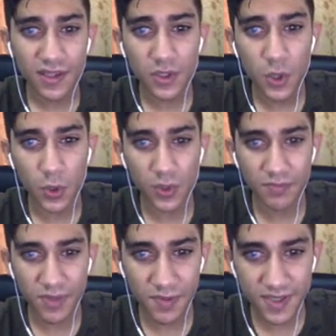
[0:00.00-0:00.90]
call
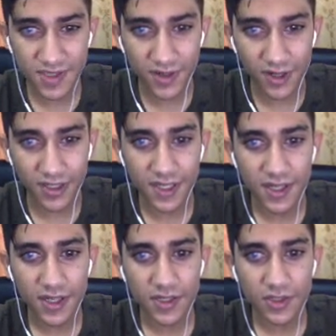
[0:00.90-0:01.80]
npm start
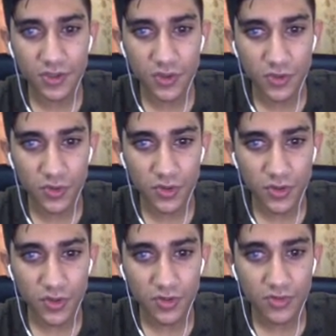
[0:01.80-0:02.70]
to
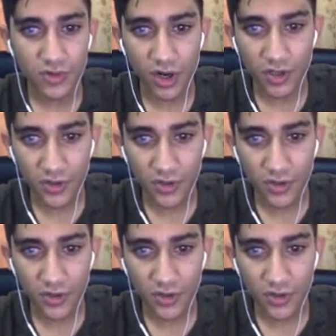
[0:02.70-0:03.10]
run